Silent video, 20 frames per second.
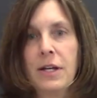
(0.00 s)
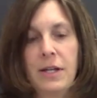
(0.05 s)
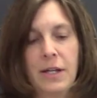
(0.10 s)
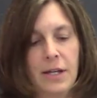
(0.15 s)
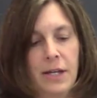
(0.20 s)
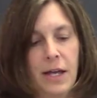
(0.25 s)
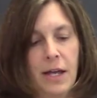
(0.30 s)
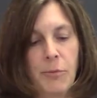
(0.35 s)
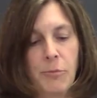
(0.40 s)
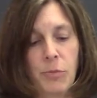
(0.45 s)

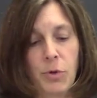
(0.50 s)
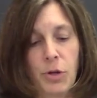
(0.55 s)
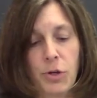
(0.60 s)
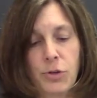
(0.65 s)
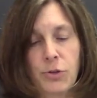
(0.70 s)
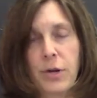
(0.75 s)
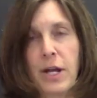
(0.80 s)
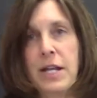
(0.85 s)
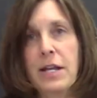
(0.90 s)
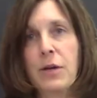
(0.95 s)
and
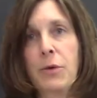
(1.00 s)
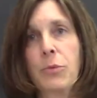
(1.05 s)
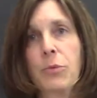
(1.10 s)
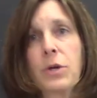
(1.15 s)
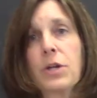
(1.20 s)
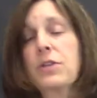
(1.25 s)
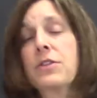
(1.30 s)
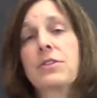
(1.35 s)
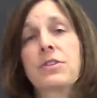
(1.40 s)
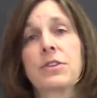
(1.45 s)
create it
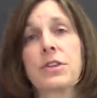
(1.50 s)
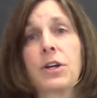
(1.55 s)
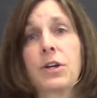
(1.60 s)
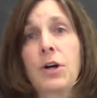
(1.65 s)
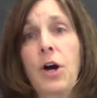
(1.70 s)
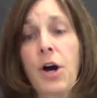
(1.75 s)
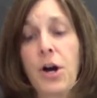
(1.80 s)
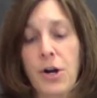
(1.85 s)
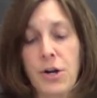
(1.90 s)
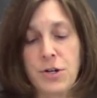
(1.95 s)
with
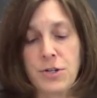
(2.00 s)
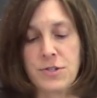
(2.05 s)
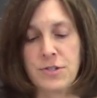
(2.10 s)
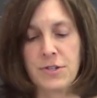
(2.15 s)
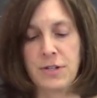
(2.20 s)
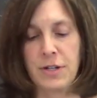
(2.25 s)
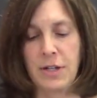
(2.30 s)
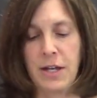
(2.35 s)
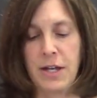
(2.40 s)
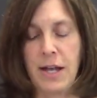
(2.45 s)
cards
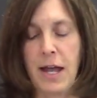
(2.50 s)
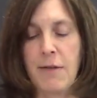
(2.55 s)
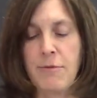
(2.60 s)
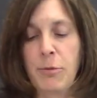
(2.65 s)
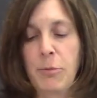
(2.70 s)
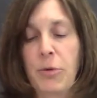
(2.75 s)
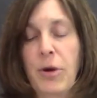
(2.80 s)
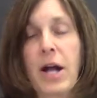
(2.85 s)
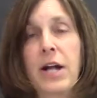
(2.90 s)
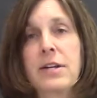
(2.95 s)
and have them
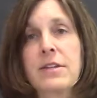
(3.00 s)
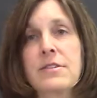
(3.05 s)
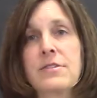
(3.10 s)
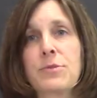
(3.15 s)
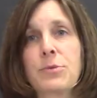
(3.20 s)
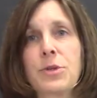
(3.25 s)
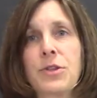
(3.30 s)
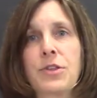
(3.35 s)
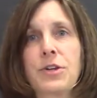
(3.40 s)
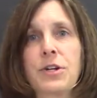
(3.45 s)
practice
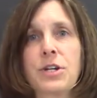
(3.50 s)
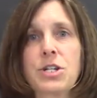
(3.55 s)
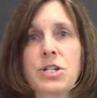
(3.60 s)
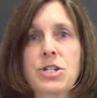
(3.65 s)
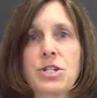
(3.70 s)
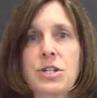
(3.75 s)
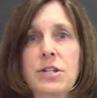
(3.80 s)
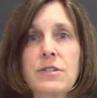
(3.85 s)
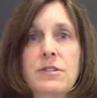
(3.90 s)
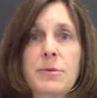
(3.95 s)
with their
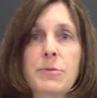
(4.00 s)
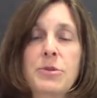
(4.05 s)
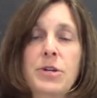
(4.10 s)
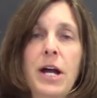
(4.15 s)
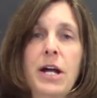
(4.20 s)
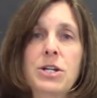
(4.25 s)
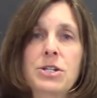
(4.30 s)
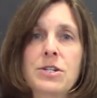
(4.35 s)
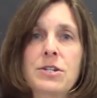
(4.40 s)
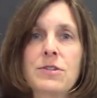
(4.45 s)
addition and
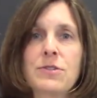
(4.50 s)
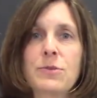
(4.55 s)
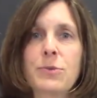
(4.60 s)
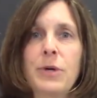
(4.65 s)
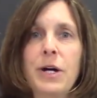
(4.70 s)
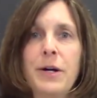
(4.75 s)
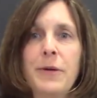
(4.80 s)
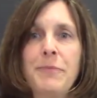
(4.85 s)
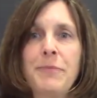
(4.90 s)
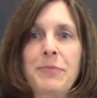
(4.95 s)
subtraction as
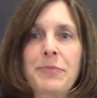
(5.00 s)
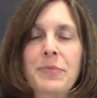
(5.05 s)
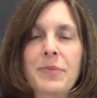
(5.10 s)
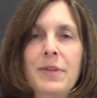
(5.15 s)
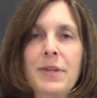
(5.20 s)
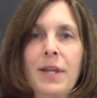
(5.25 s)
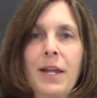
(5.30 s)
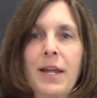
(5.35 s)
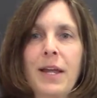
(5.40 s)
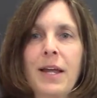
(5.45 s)
well.
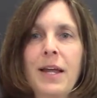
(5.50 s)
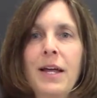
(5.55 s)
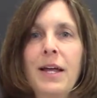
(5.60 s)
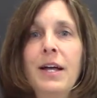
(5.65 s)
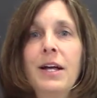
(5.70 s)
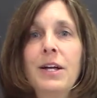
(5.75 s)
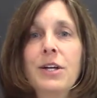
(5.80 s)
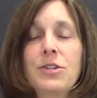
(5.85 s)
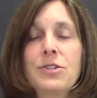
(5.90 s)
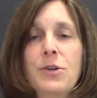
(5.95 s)

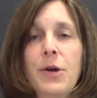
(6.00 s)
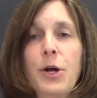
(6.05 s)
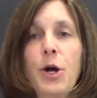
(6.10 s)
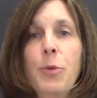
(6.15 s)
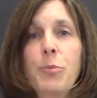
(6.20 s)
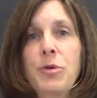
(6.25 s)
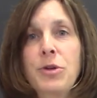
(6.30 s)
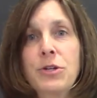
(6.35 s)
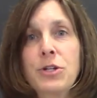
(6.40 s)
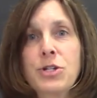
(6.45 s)
So I
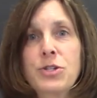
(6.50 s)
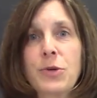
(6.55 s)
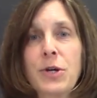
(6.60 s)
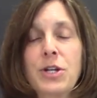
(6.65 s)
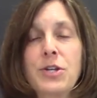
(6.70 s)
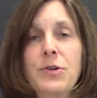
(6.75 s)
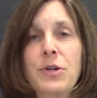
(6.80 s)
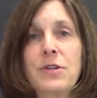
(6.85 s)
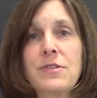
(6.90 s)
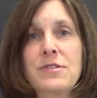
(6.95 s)
hope you enjoy
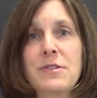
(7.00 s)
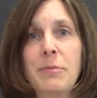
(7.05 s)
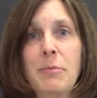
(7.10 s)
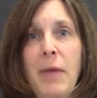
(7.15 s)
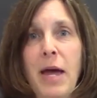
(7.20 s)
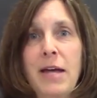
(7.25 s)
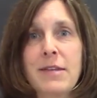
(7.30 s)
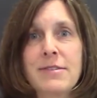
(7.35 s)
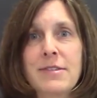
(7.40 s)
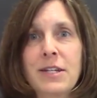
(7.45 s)
doing some
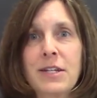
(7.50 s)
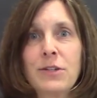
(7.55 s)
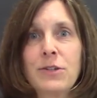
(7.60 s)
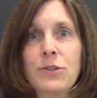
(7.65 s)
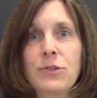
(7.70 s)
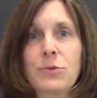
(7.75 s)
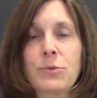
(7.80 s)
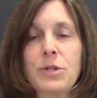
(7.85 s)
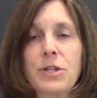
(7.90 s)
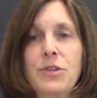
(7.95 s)
math
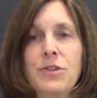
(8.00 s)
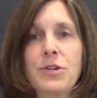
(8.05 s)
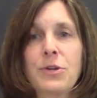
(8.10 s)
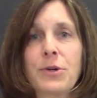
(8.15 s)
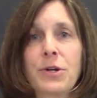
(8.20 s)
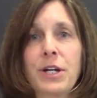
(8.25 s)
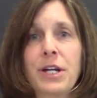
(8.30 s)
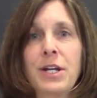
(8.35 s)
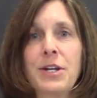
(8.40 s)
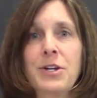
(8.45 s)
skills with your
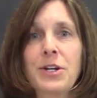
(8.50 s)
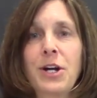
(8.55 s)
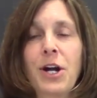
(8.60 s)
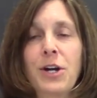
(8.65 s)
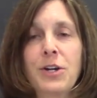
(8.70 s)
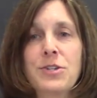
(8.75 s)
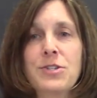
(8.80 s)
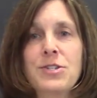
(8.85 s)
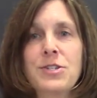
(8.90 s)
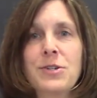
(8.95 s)

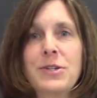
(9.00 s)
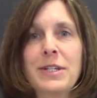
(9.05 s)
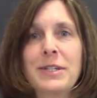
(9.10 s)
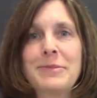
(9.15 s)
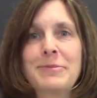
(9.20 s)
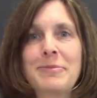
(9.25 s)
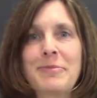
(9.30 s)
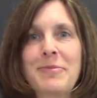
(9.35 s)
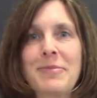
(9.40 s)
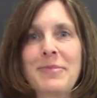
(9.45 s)
kindergarten student.
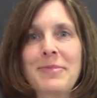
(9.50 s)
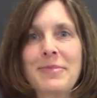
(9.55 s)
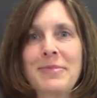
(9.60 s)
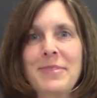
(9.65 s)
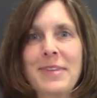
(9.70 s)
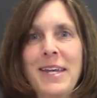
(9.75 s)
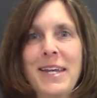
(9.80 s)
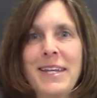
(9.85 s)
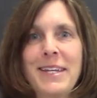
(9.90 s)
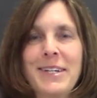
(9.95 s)

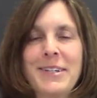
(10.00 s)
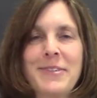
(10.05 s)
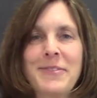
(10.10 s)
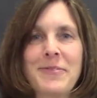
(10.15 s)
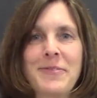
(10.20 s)
Thank you.